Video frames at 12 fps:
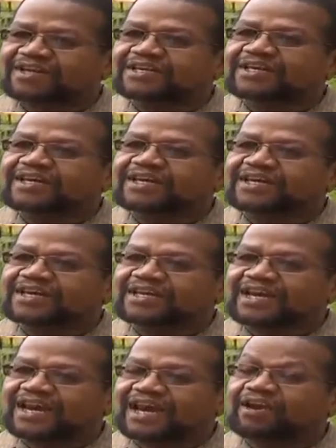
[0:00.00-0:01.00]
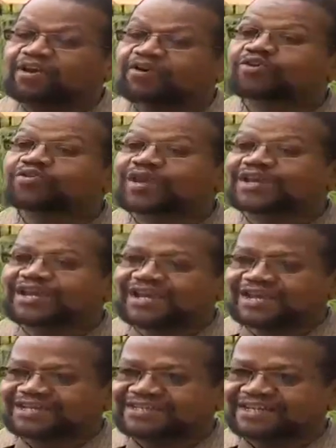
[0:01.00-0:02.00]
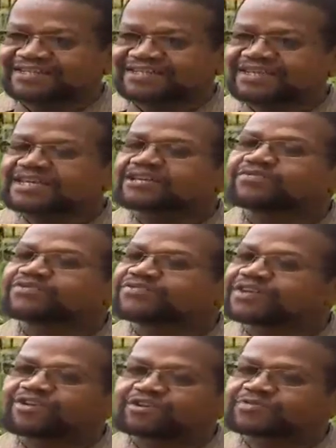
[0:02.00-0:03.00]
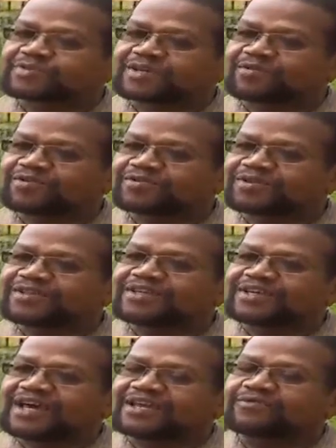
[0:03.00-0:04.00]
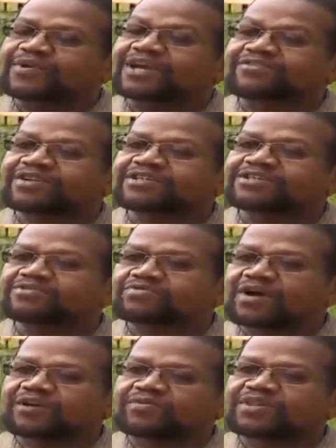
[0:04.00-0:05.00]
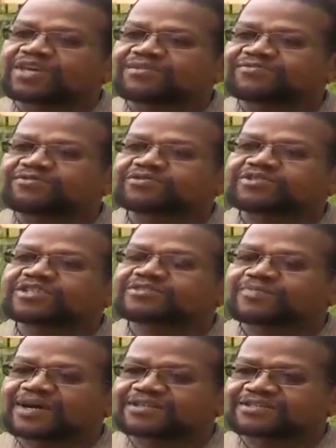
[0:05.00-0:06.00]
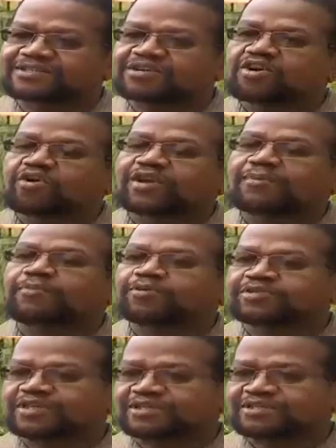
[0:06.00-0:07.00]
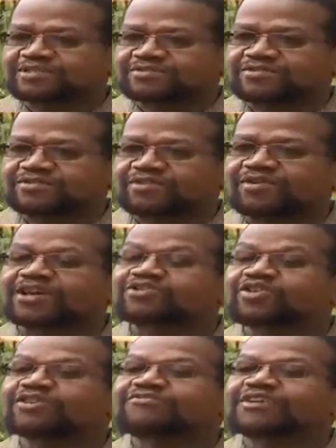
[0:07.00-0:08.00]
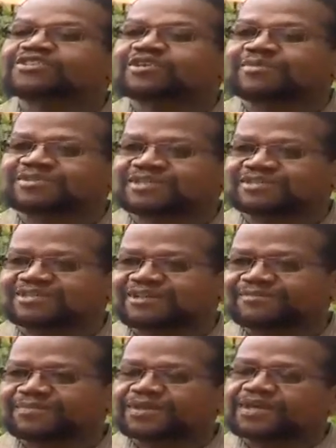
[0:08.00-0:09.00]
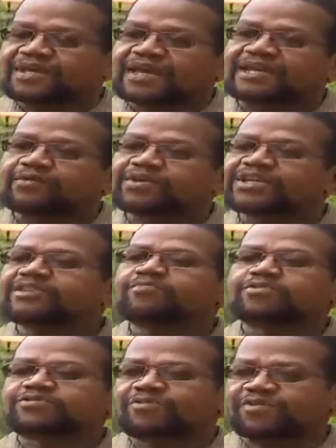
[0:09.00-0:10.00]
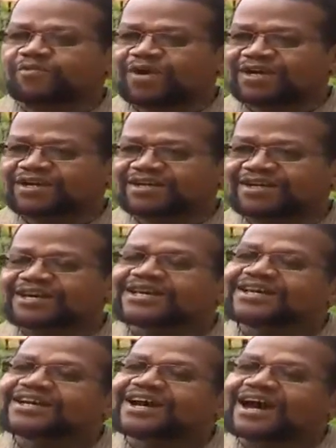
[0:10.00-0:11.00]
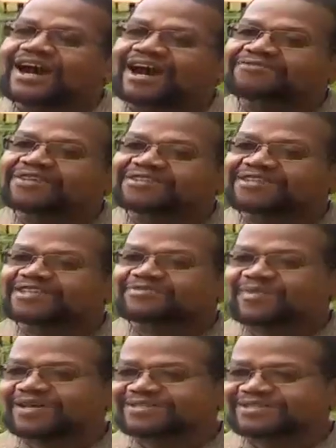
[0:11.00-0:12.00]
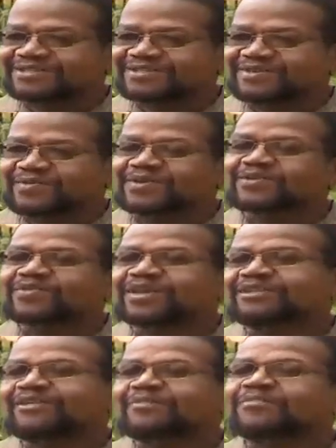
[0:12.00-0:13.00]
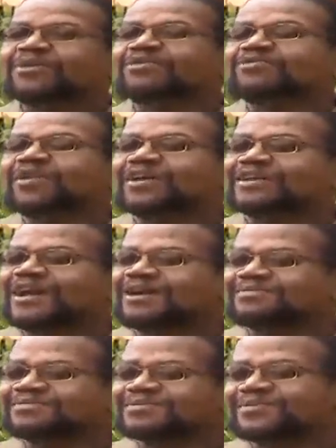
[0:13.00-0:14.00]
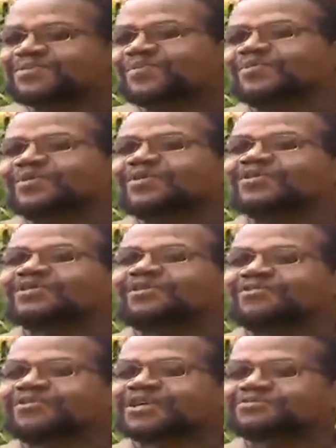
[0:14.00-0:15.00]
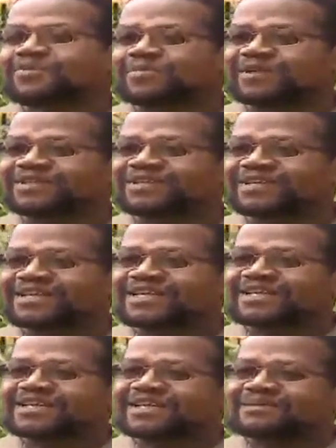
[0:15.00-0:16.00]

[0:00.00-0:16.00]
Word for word: Uh, a local Ugandan a local architect. Ugandan architect. Okay. He was very hospitable, uh -huh. and we agreed to work with him for six months mm. on a project, okay. on a joint venture basis, mm. and we did most of the work. -hmm. After six months, we knew that our breakthrough had come -hmm. when we got our first payment, mm-hmm.